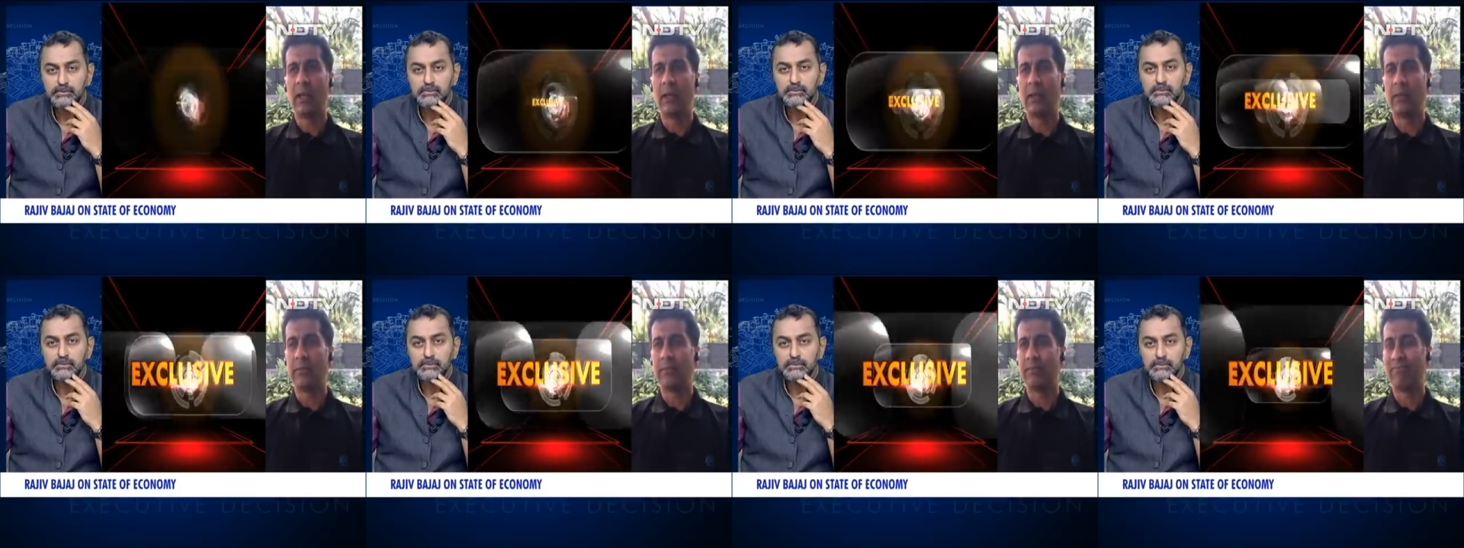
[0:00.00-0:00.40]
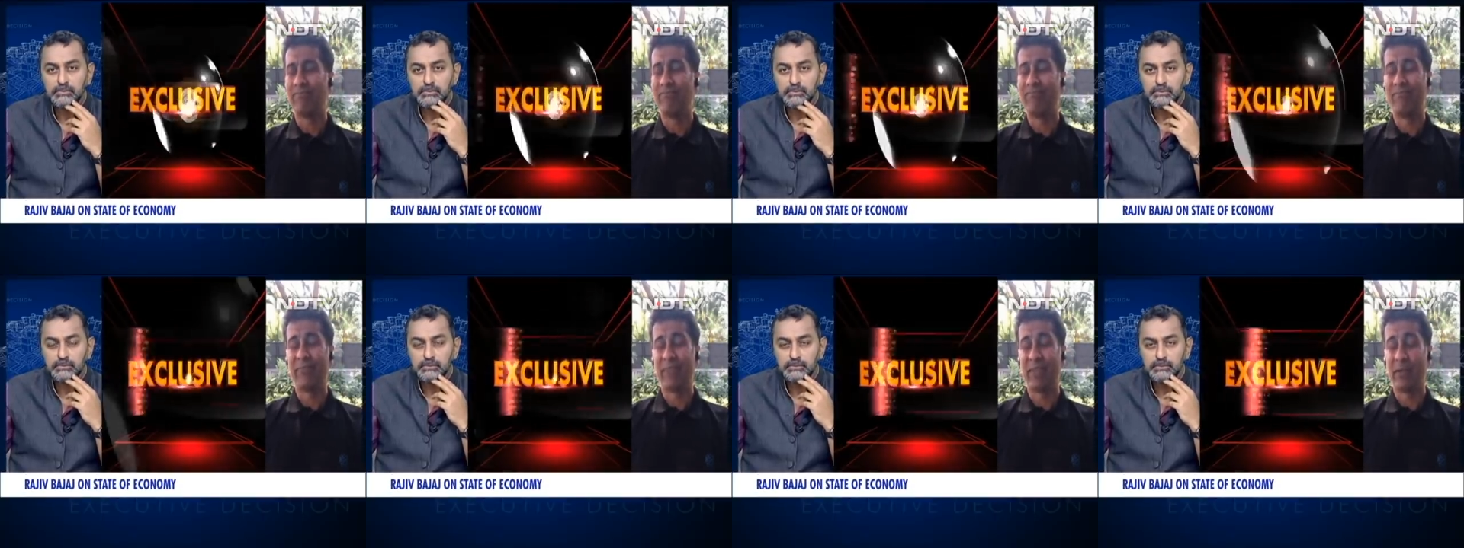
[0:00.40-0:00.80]
Speaker 1: Um,
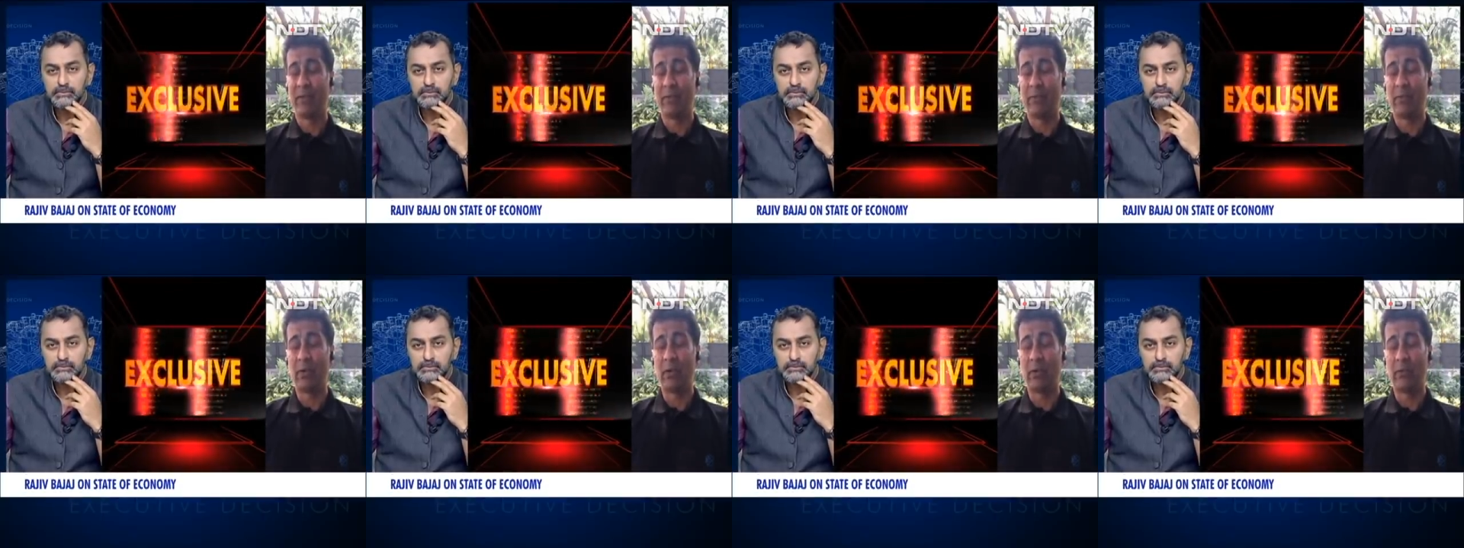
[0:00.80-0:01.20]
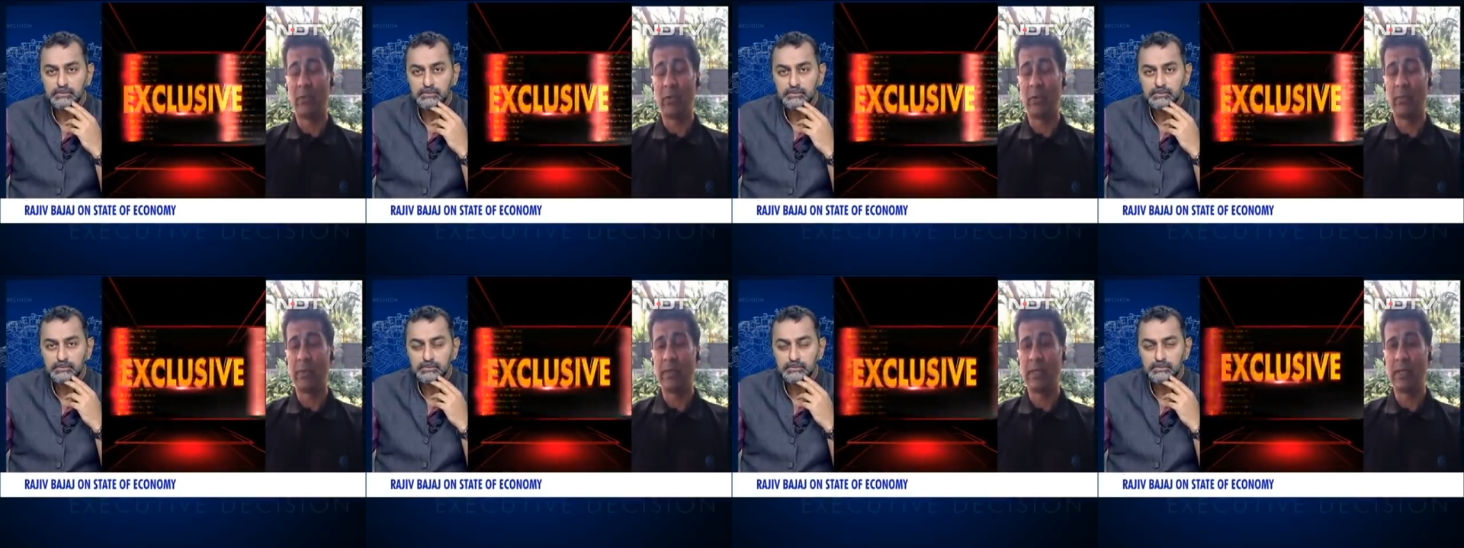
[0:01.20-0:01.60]
Uh,
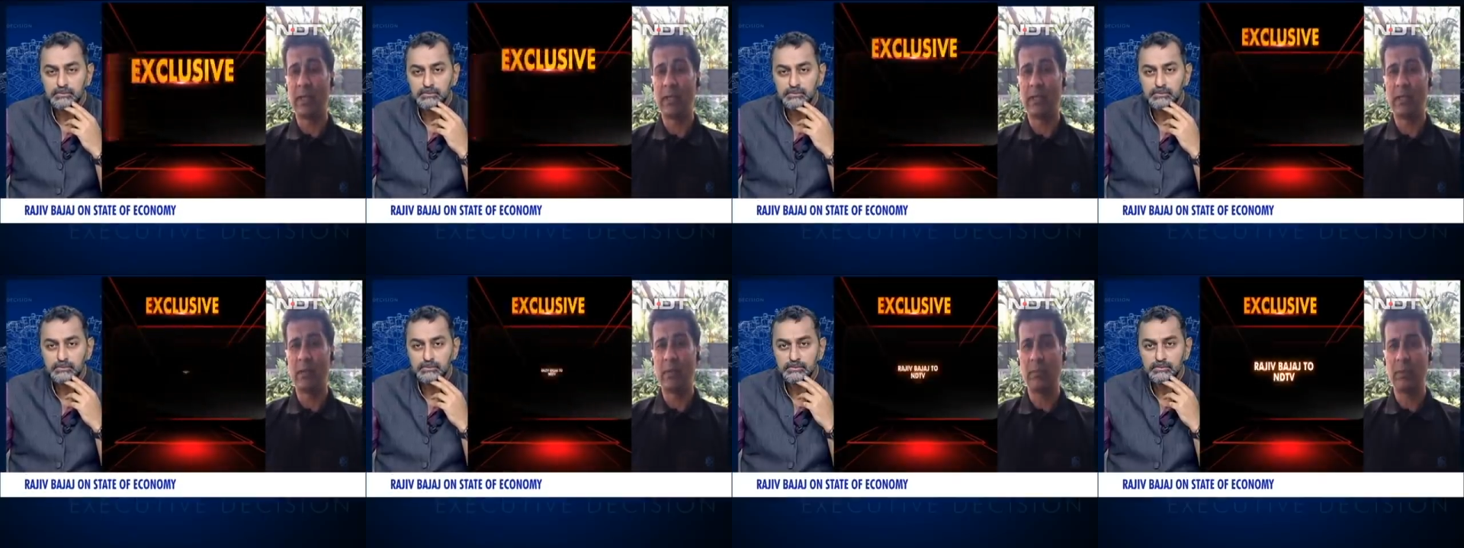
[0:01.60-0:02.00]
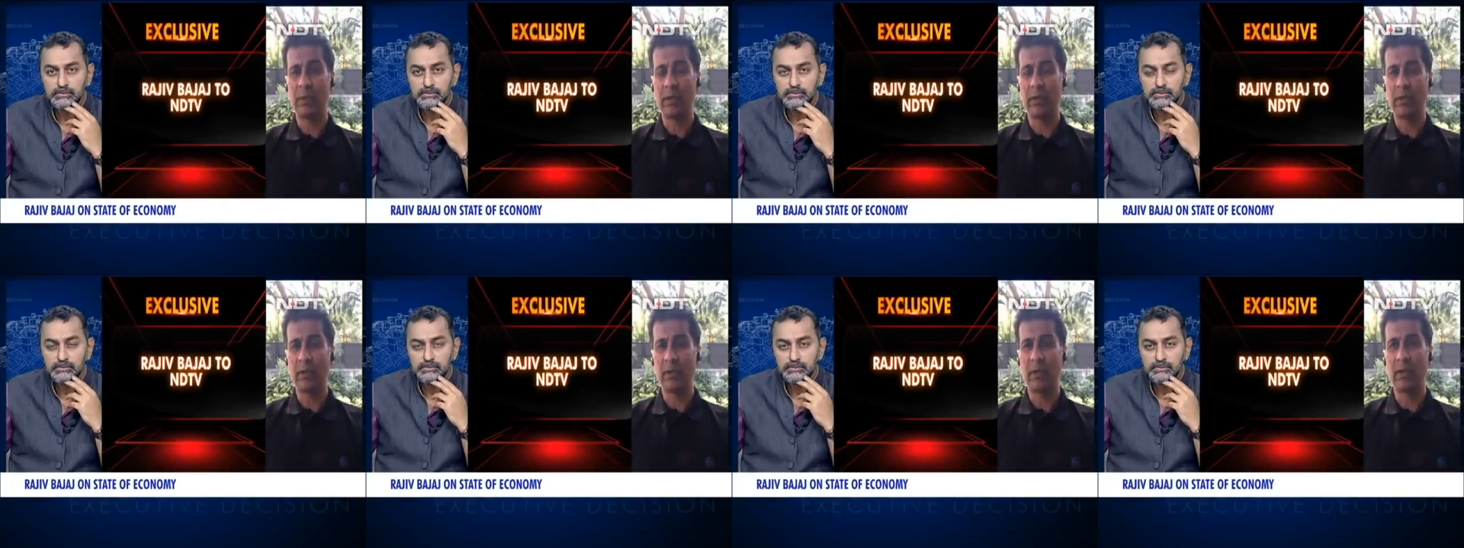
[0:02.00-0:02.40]
for for Bajaj in
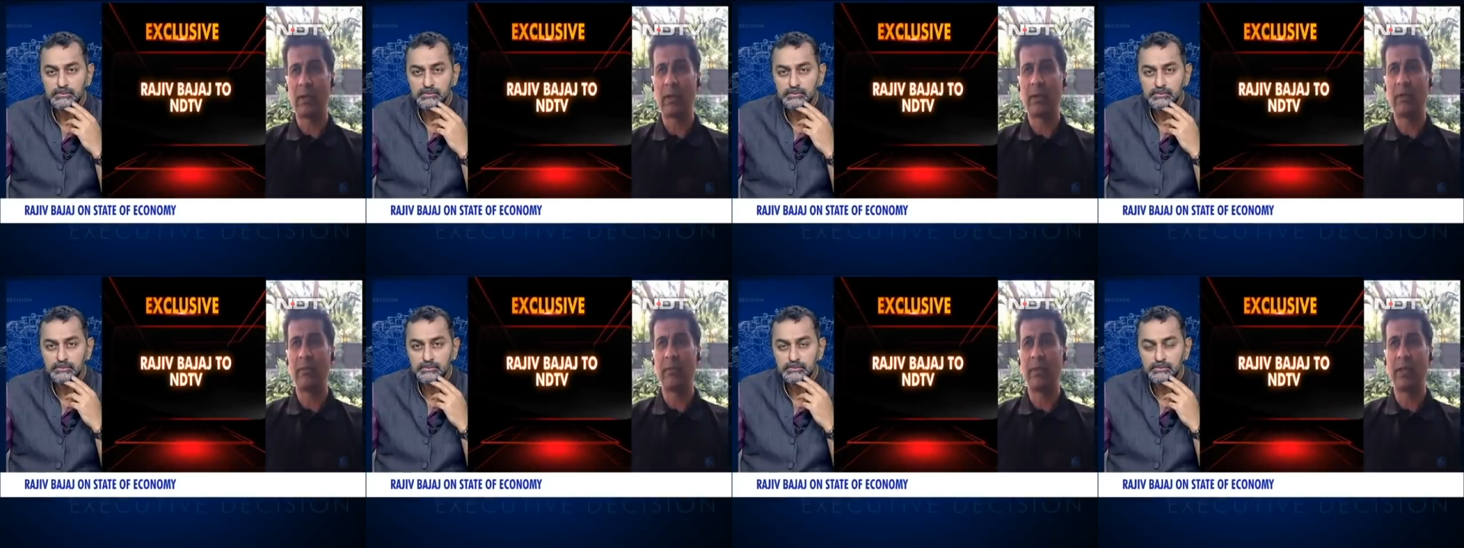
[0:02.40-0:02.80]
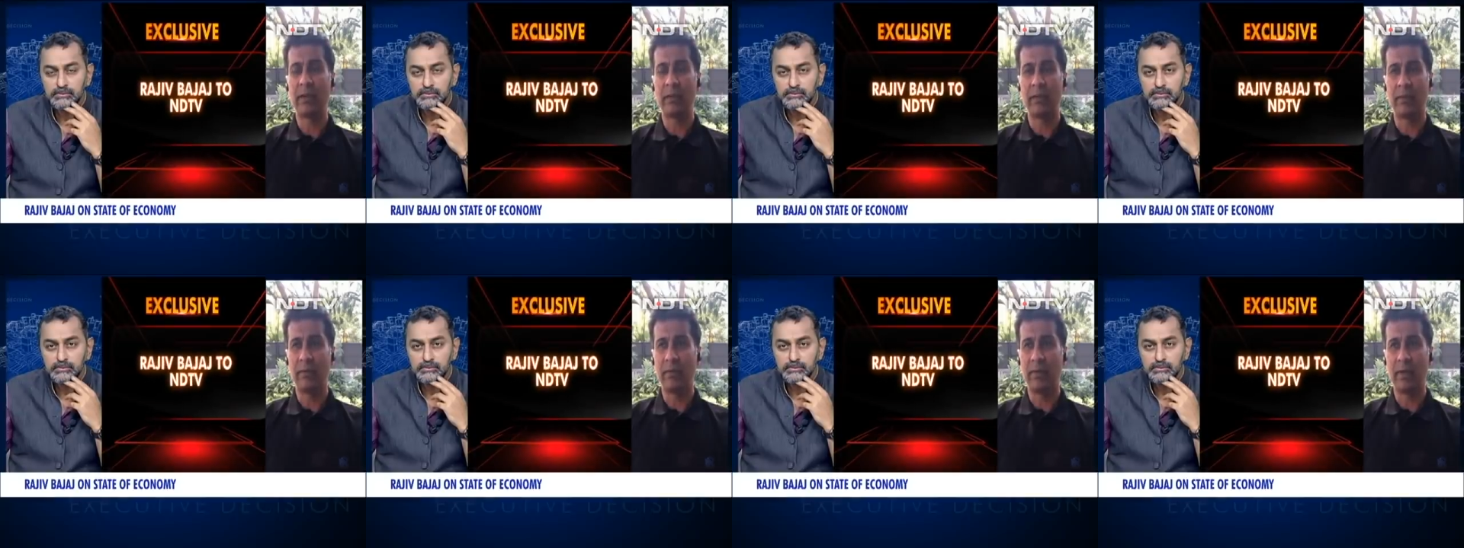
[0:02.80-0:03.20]
particular, we
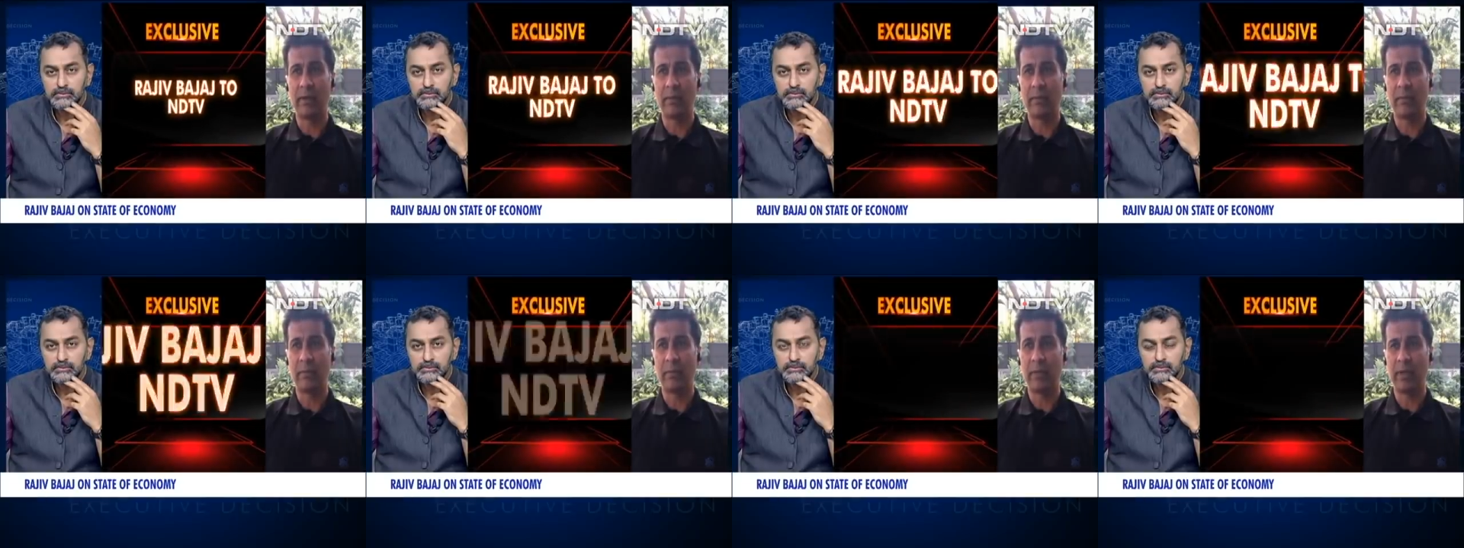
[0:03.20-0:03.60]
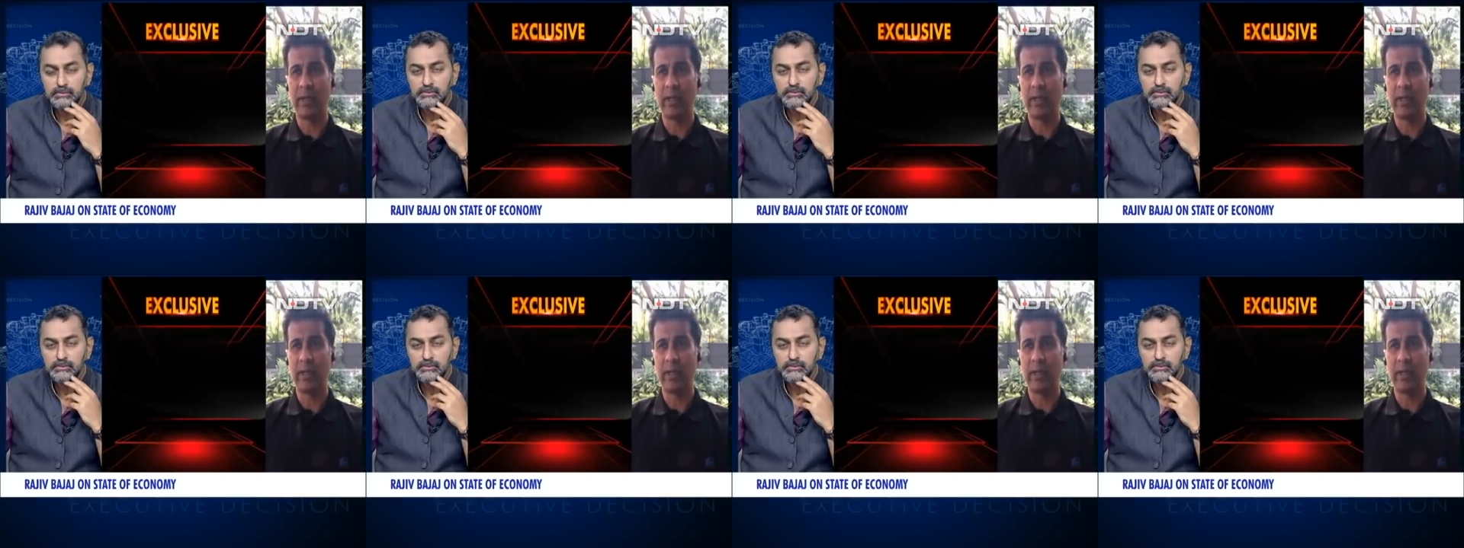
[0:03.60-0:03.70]
are we are